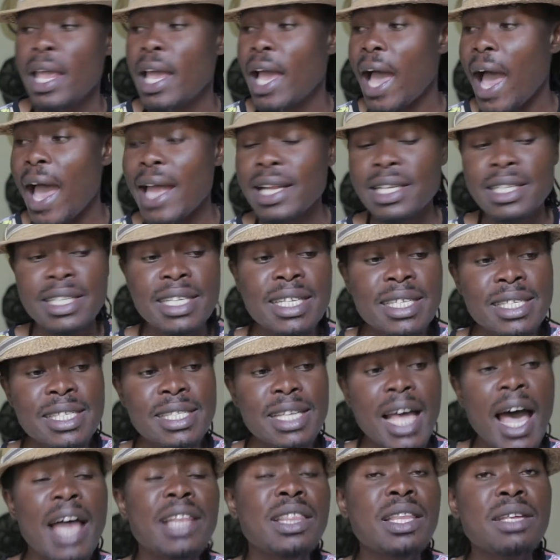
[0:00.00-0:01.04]
And these
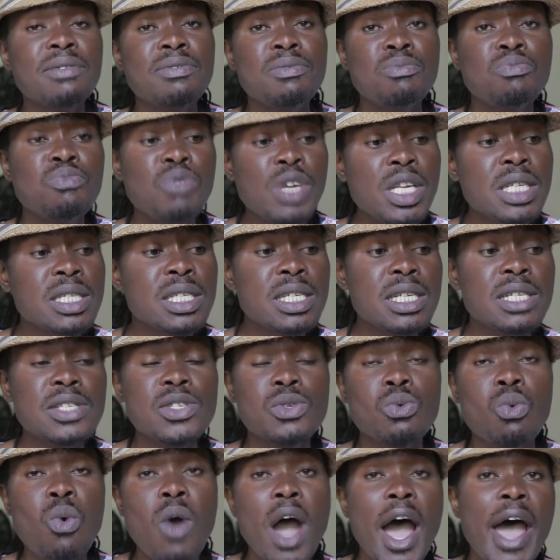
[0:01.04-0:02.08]
are the
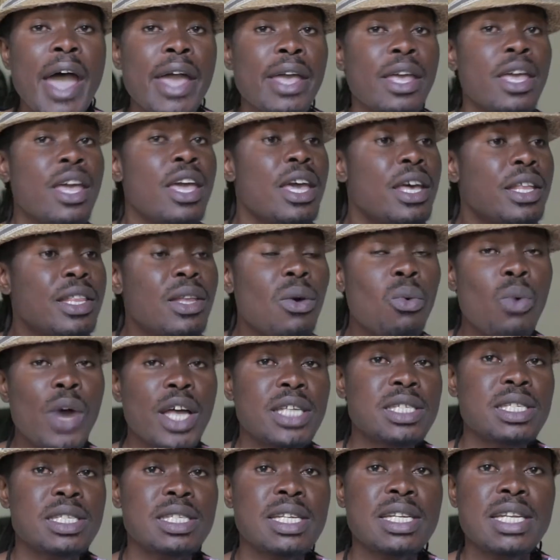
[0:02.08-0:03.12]
reasons why the
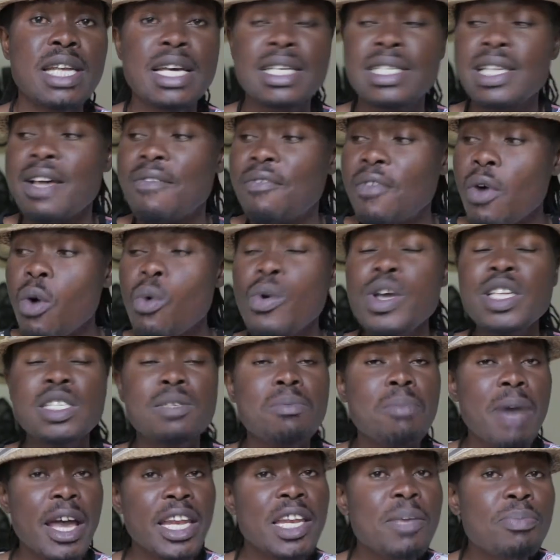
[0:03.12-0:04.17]
Westerners have always
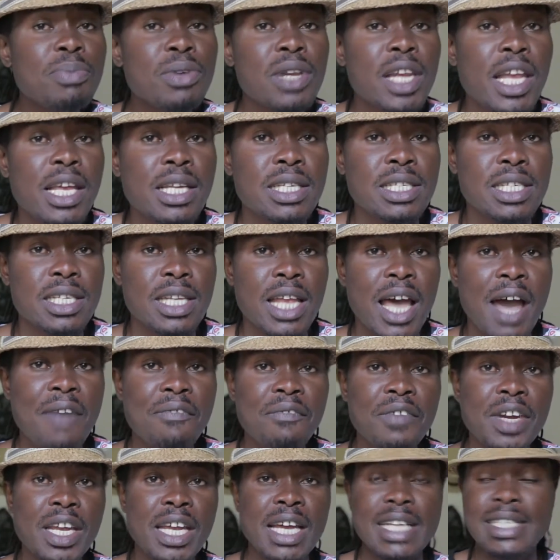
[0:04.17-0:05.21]
manipulated
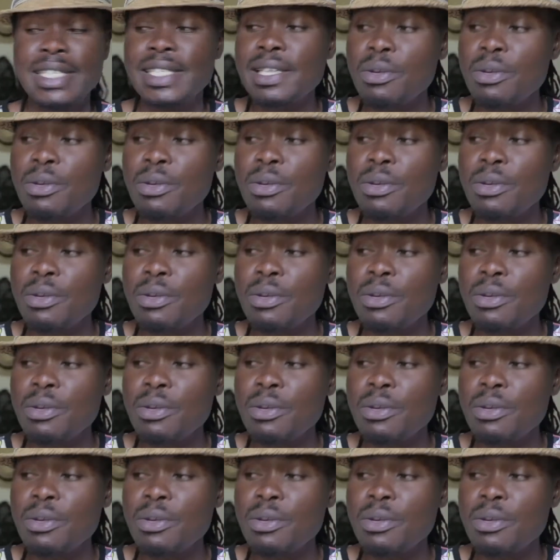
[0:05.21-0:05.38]
Africans.